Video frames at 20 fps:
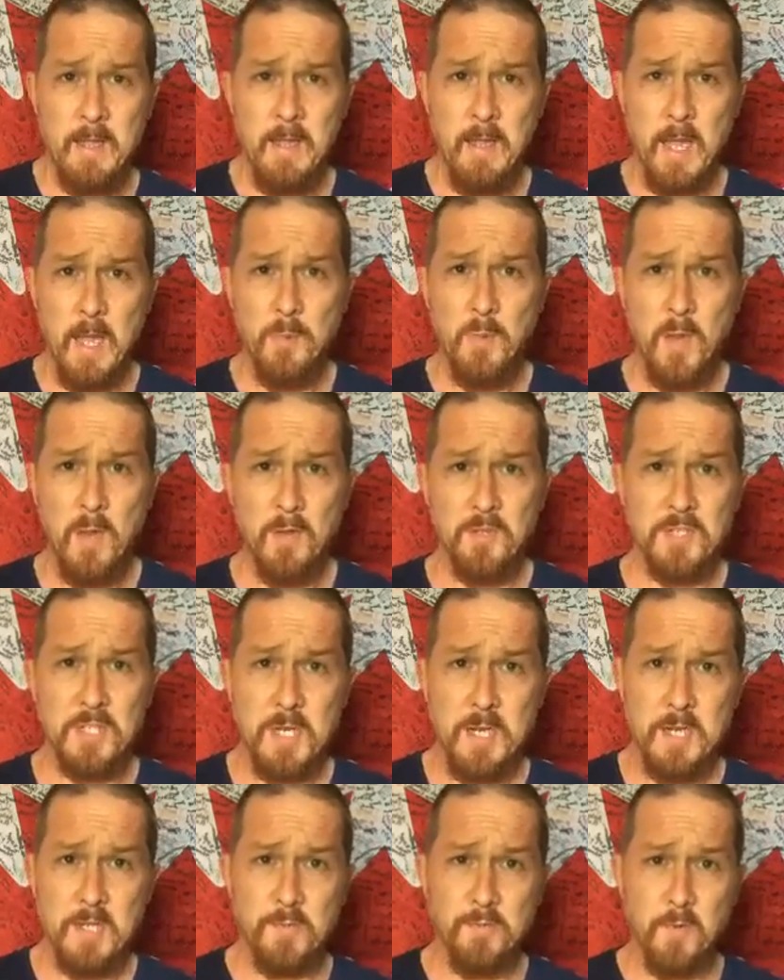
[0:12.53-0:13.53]
I
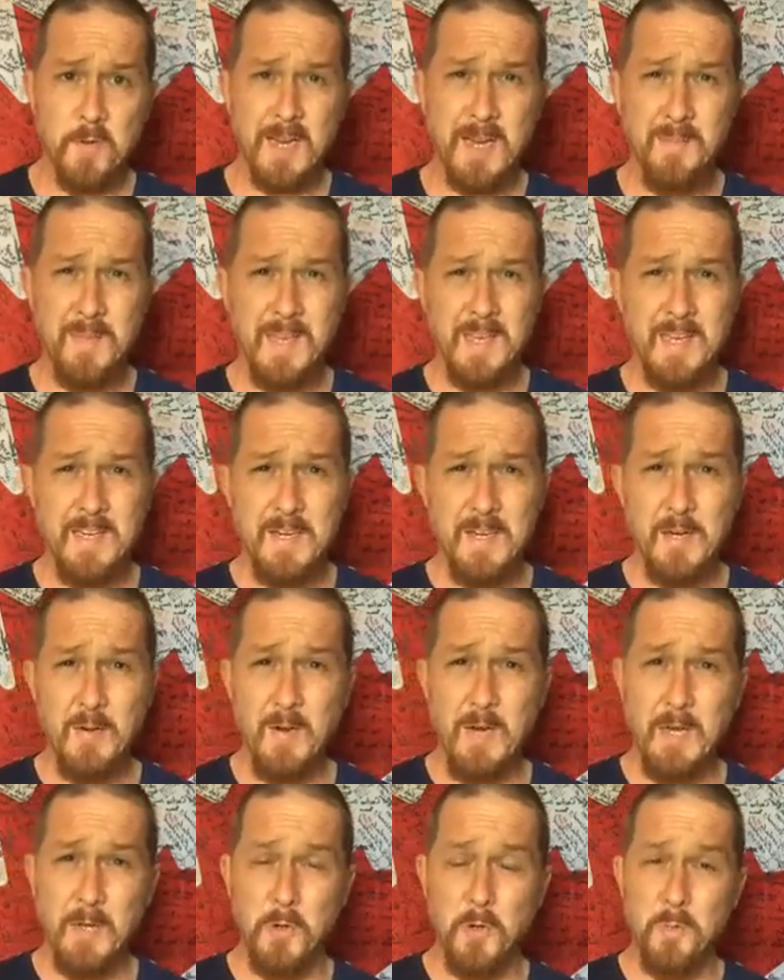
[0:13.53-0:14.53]
apologize for coming in here
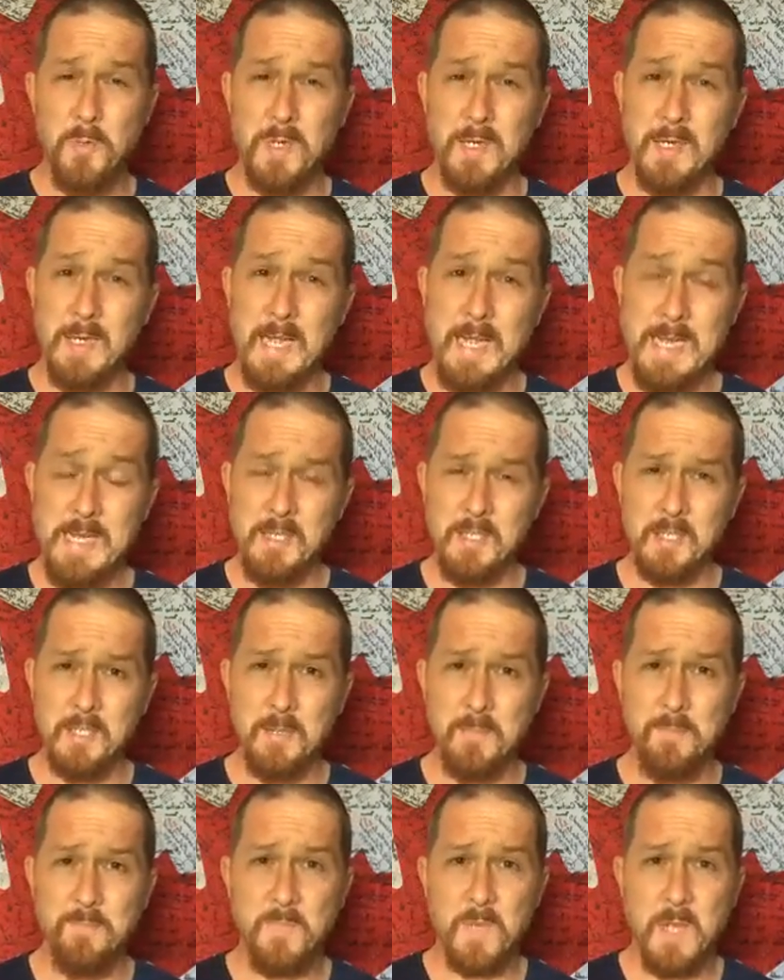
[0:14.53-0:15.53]
a little bit late.
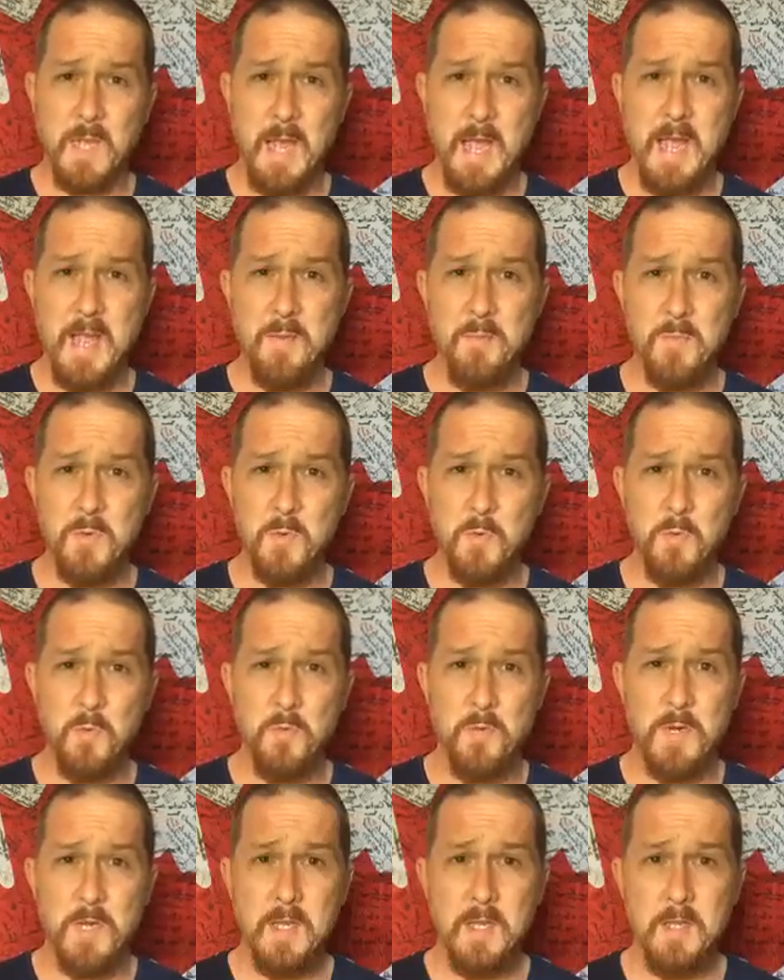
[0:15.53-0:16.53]
Kaya
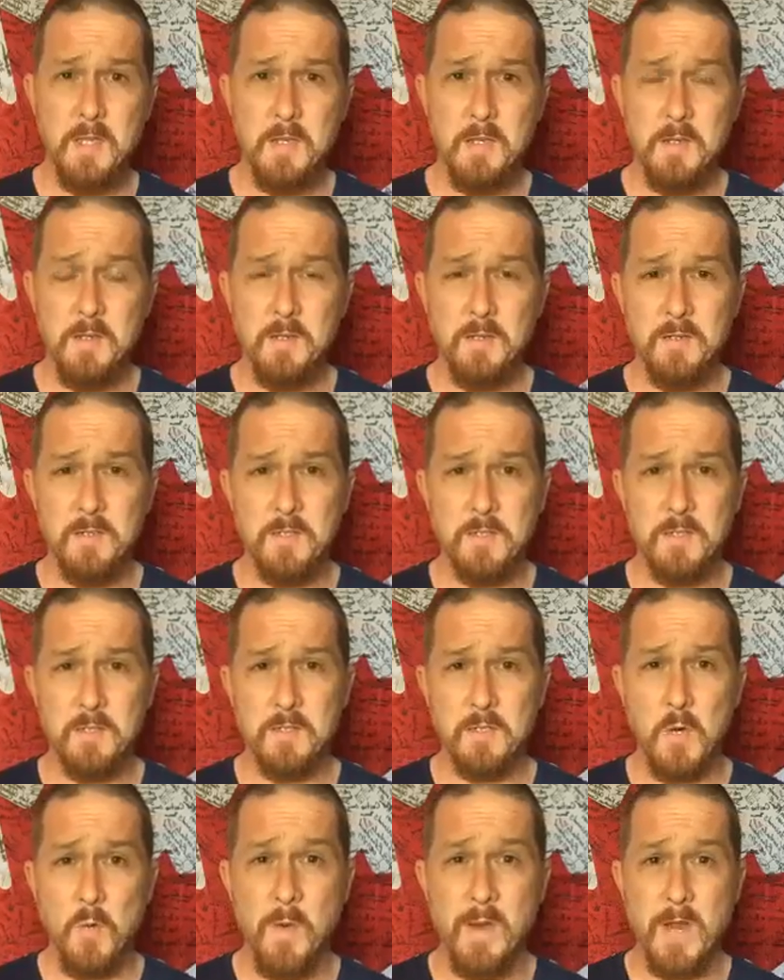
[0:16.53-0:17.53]
Moon
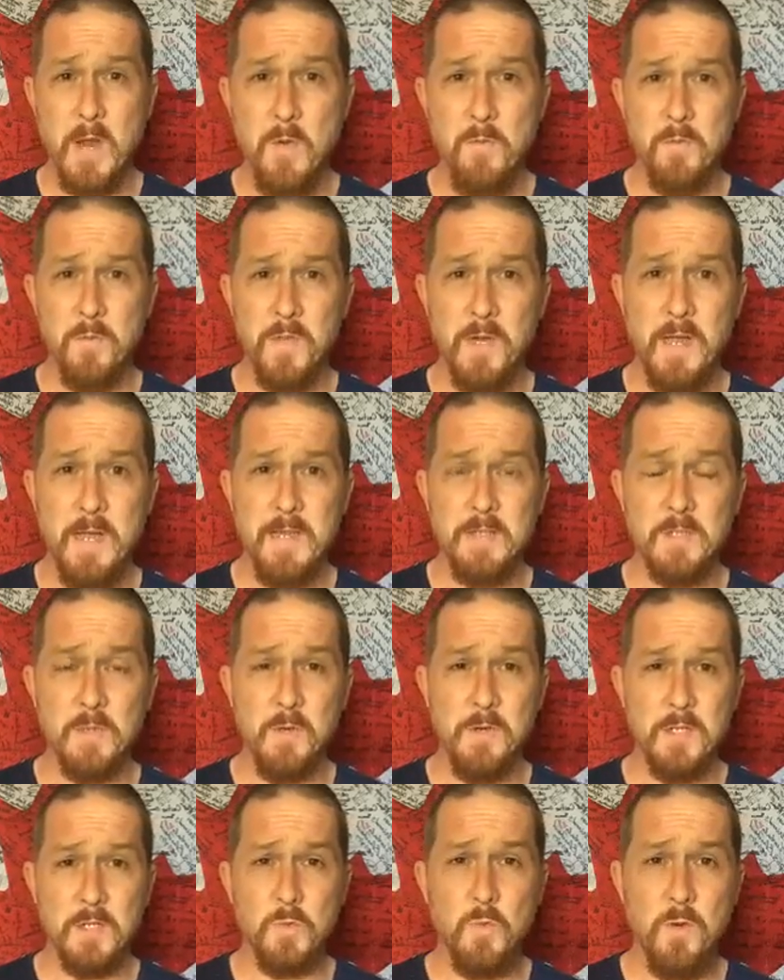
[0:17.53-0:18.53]
is going out for the night, so
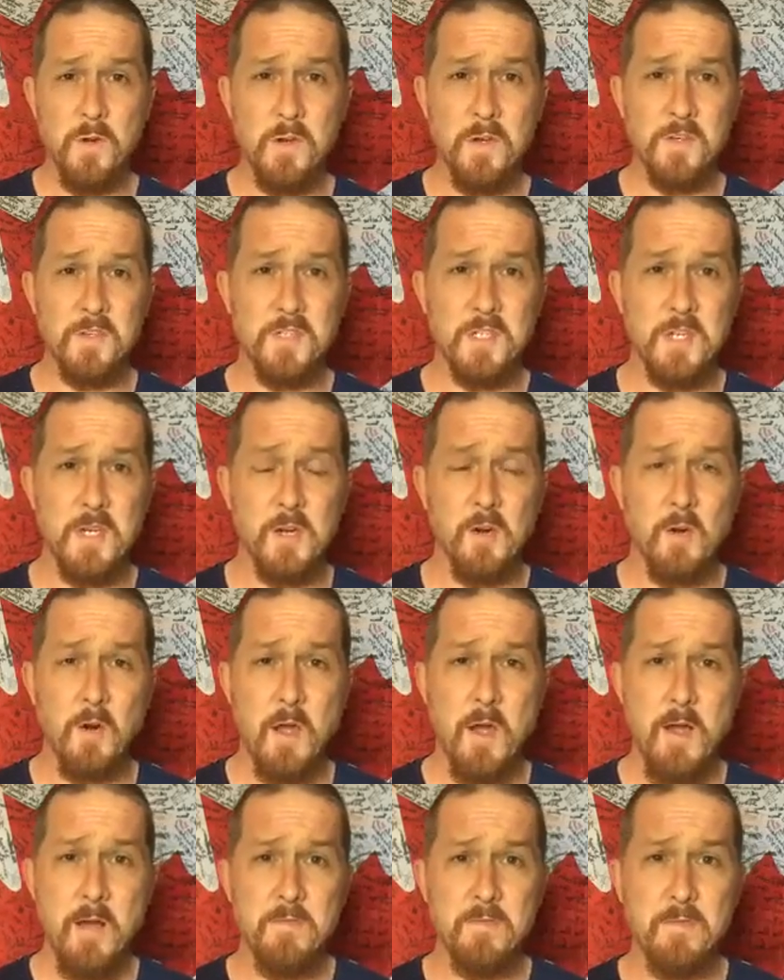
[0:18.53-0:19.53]
I just wanted to see her
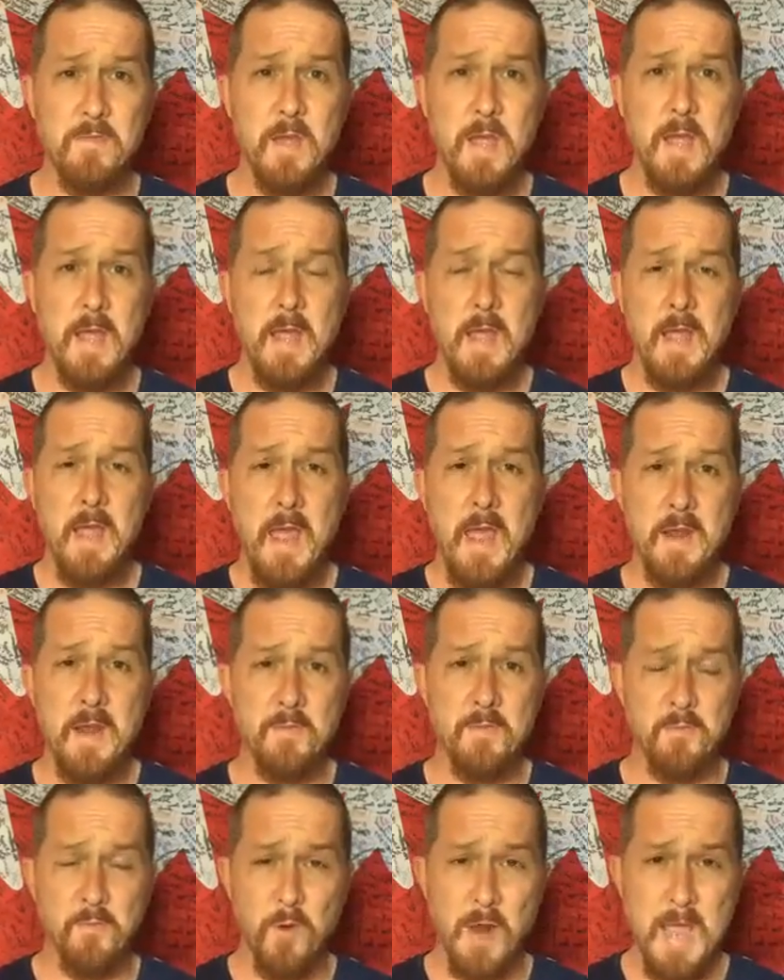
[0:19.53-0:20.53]
off. And
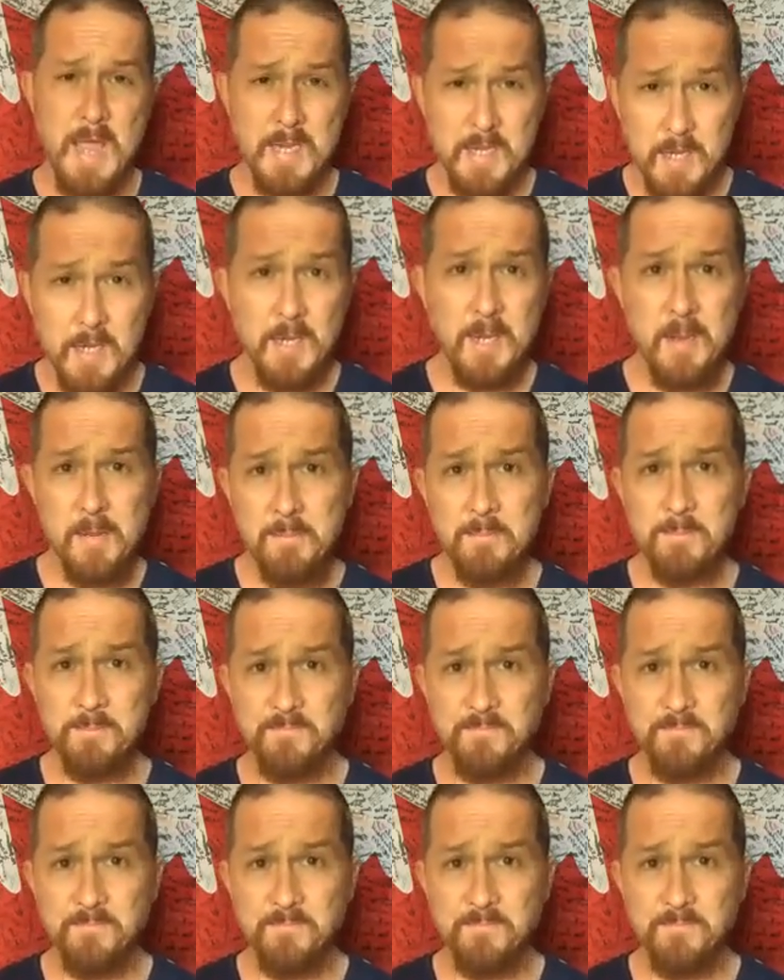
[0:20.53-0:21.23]
a friend,